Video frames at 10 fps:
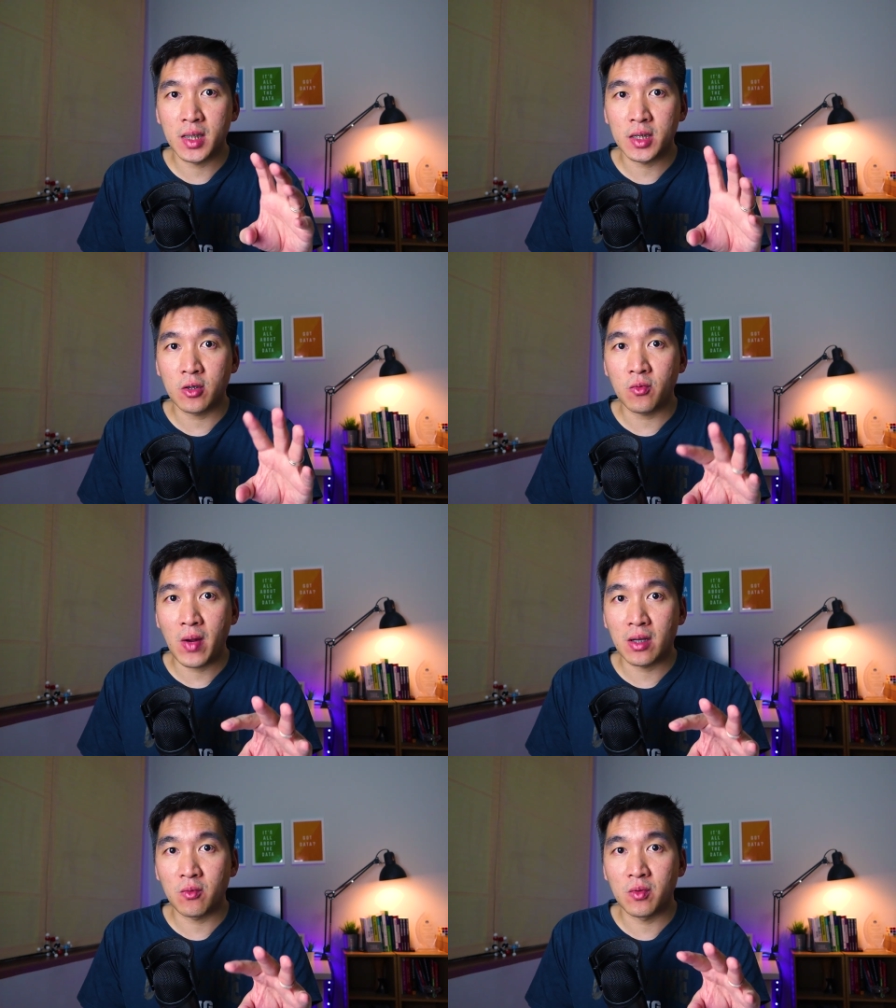And the third
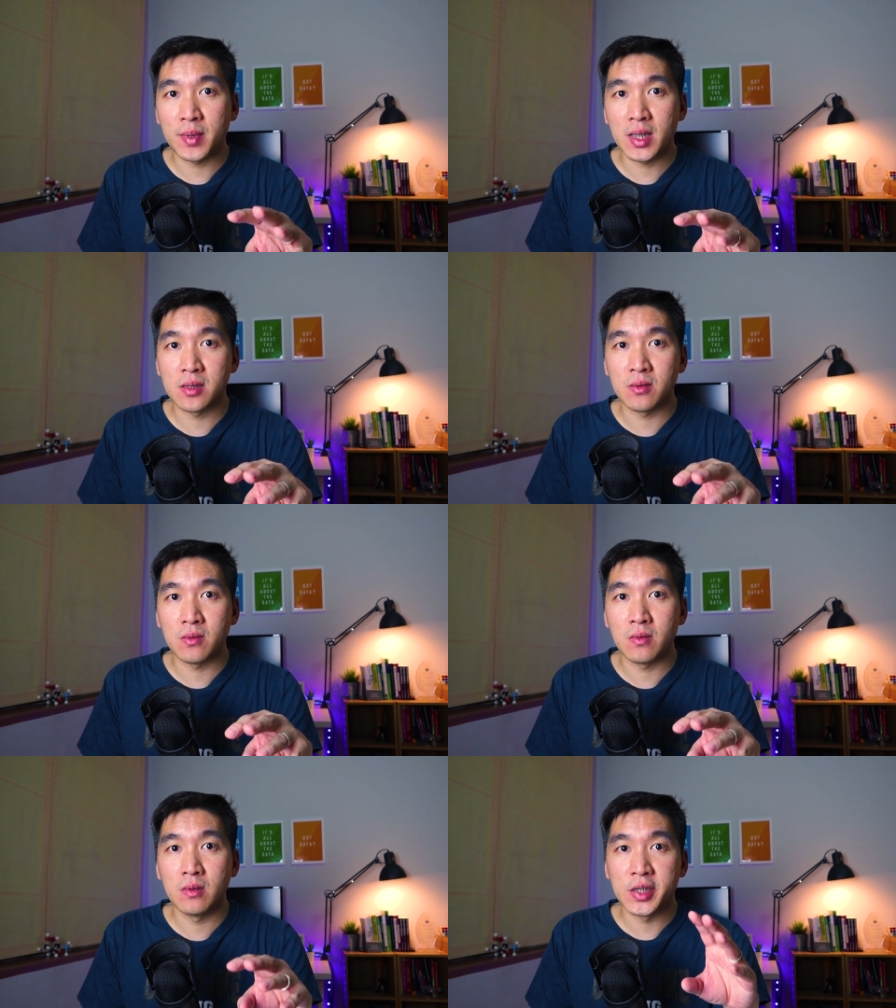route would be
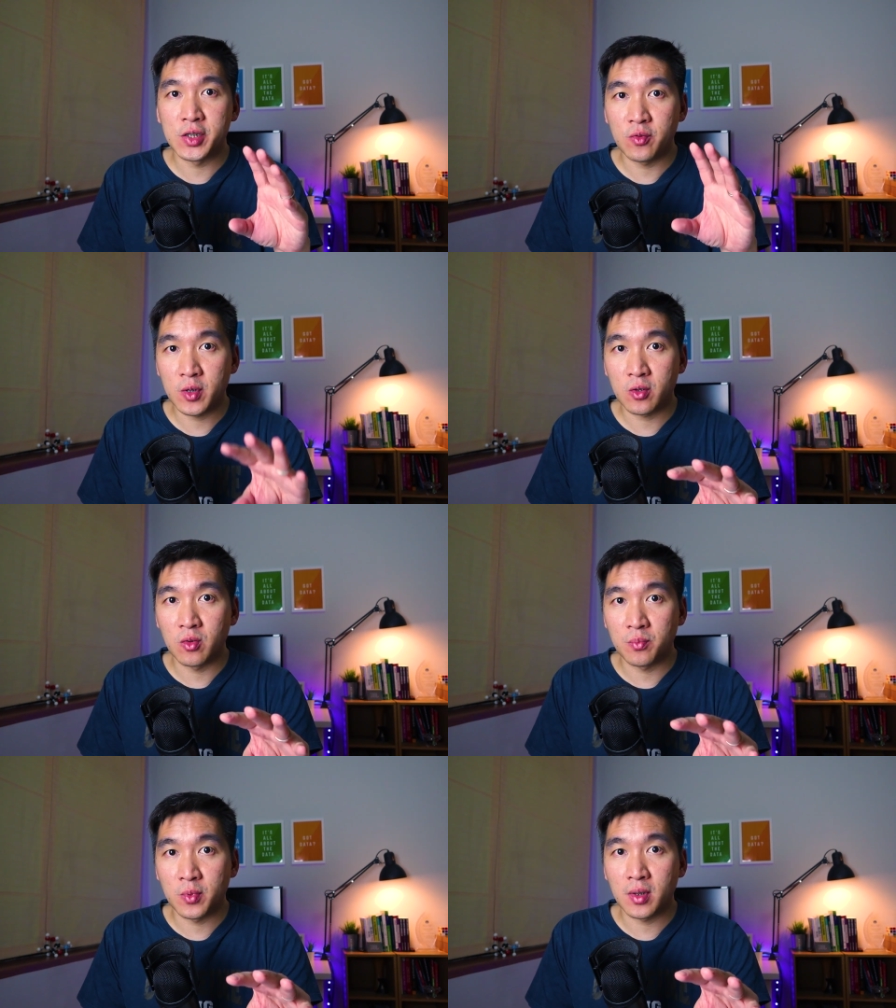to use Jupyter
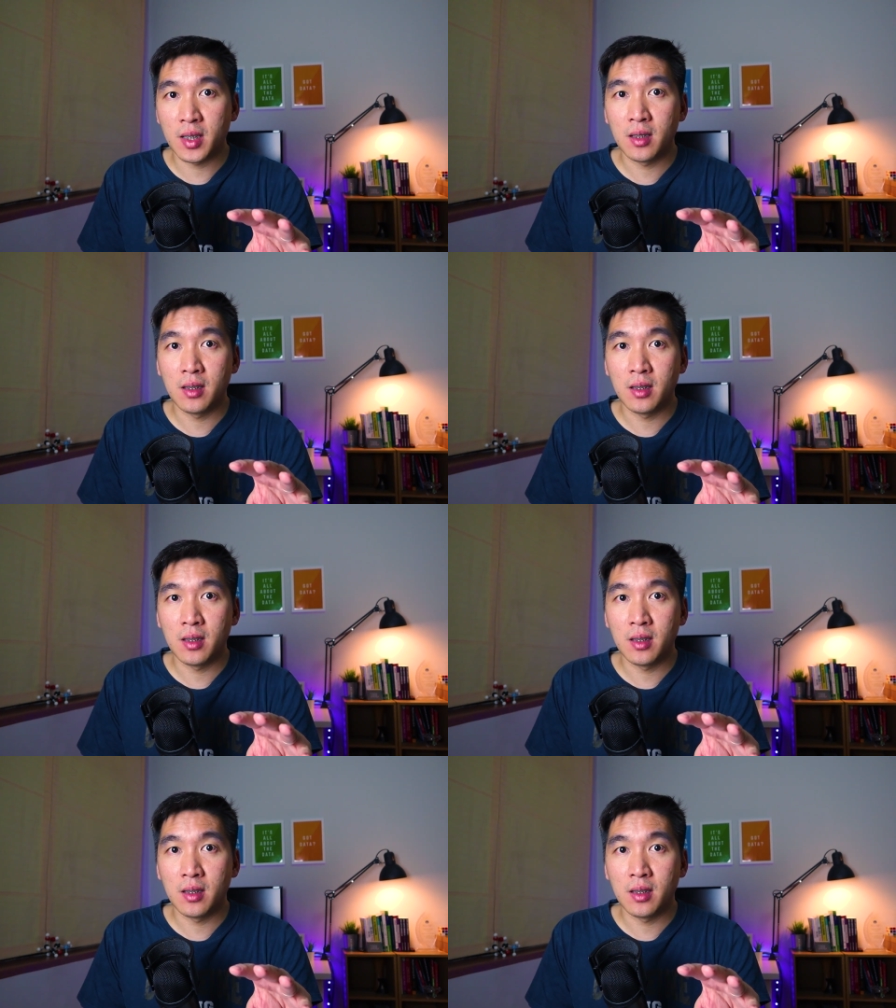Notebook